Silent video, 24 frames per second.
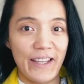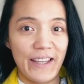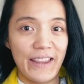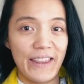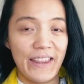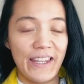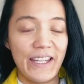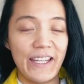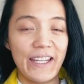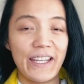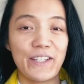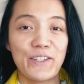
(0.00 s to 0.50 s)

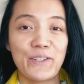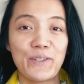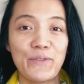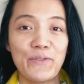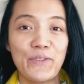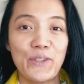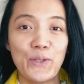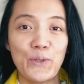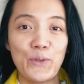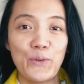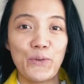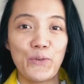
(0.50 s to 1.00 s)
The
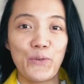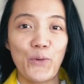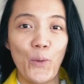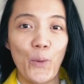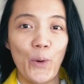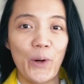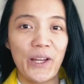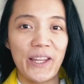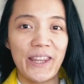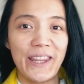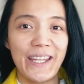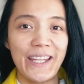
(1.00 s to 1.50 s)
interview
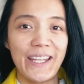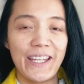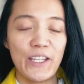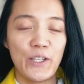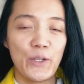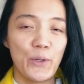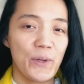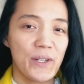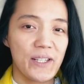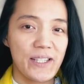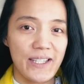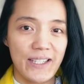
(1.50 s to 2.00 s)
for the
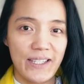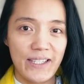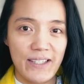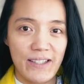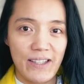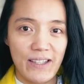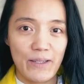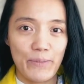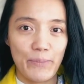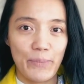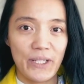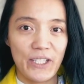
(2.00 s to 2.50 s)
U.S.
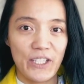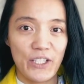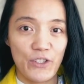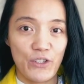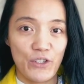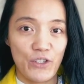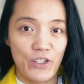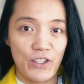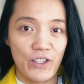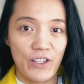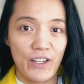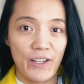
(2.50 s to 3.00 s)
citizen
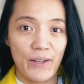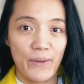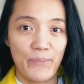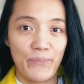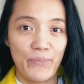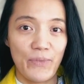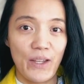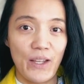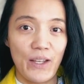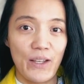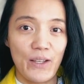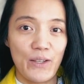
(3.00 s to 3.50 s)
petitioner.
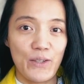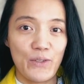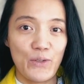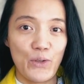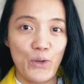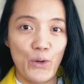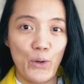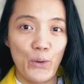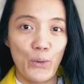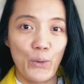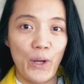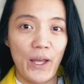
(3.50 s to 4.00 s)

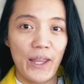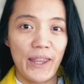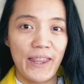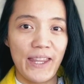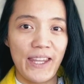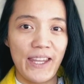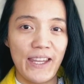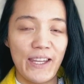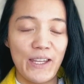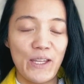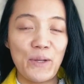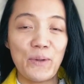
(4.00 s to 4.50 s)
So
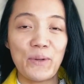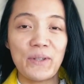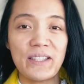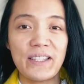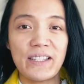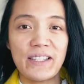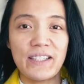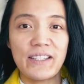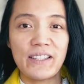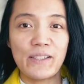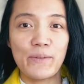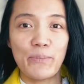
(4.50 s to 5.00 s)
the U.S.
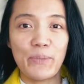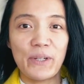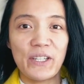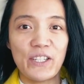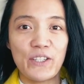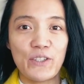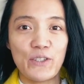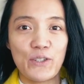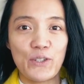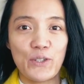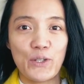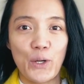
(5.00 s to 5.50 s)
citizen
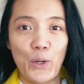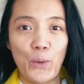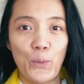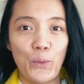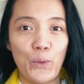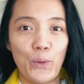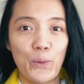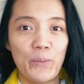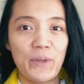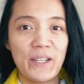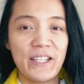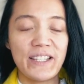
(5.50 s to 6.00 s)
petitioner
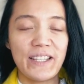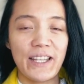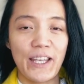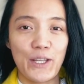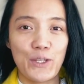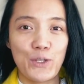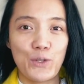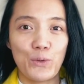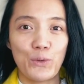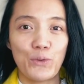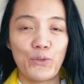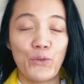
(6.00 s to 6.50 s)
will be
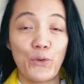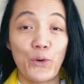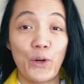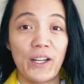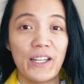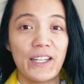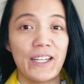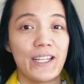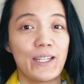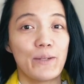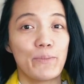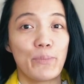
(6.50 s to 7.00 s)
scheduled for
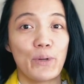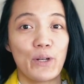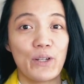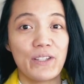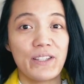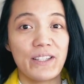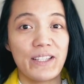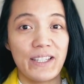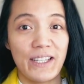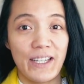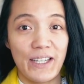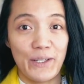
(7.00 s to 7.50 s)
an
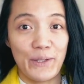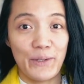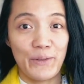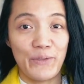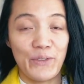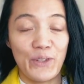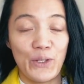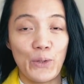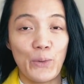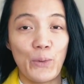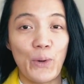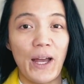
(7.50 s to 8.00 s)
in-person
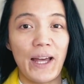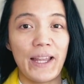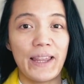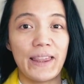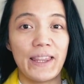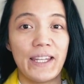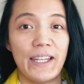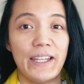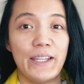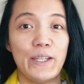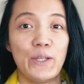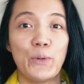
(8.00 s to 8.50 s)
interview
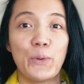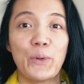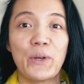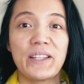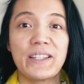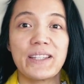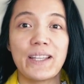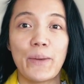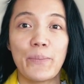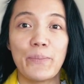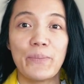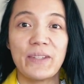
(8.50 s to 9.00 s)
at the
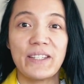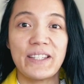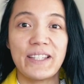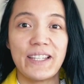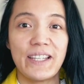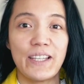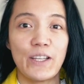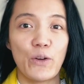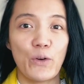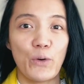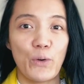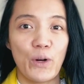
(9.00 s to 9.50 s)
U.S.
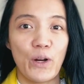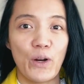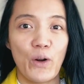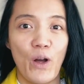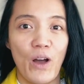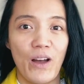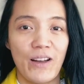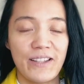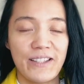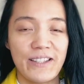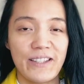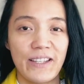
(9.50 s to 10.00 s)
Embassy or
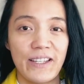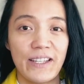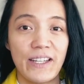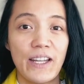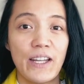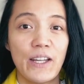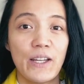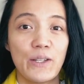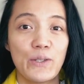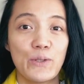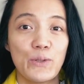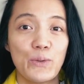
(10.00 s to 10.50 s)
Consulate
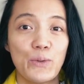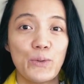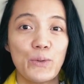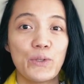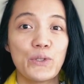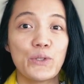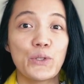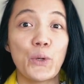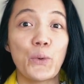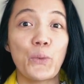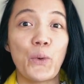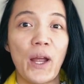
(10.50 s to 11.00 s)

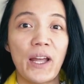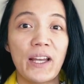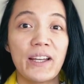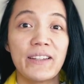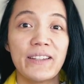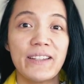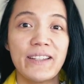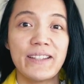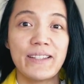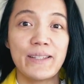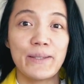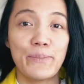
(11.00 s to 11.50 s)
to
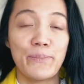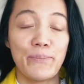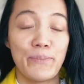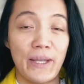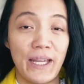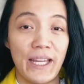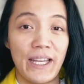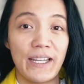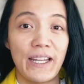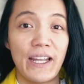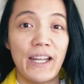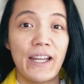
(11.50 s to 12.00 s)
directly
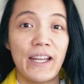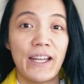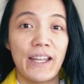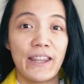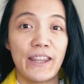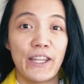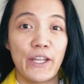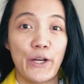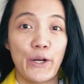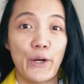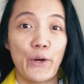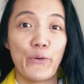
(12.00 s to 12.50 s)
submit
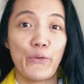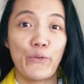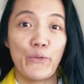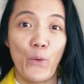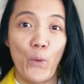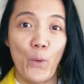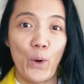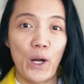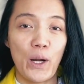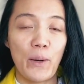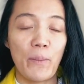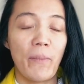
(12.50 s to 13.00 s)
their
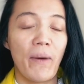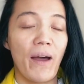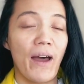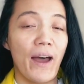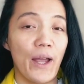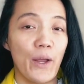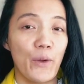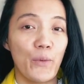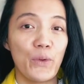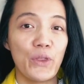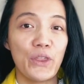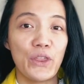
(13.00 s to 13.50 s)
Form
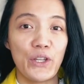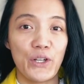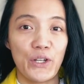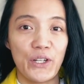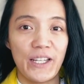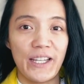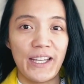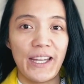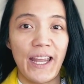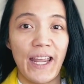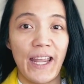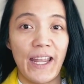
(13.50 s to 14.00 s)

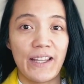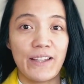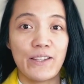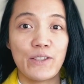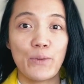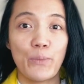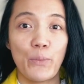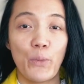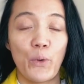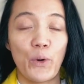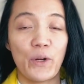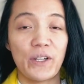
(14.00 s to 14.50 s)
I-130 and
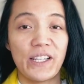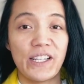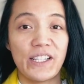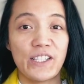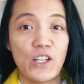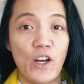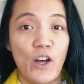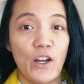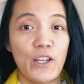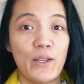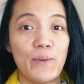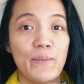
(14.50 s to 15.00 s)
supporting
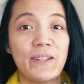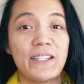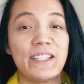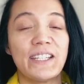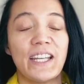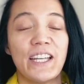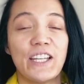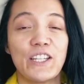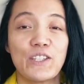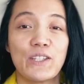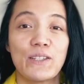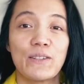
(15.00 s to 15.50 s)

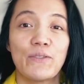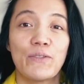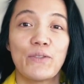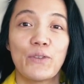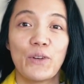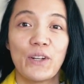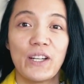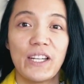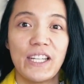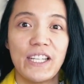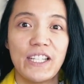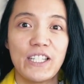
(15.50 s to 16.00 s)
documentation
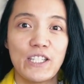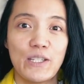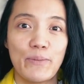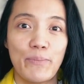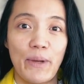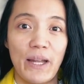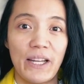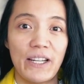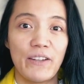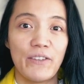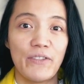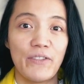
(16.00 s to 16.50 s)
for each
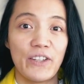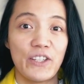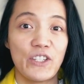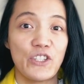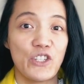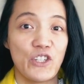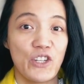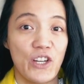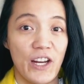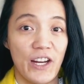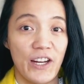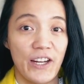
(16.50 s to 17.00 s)

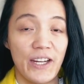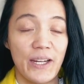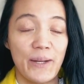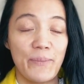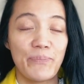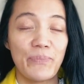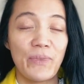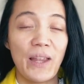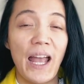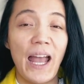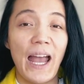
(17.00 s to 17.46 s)
beneficiary.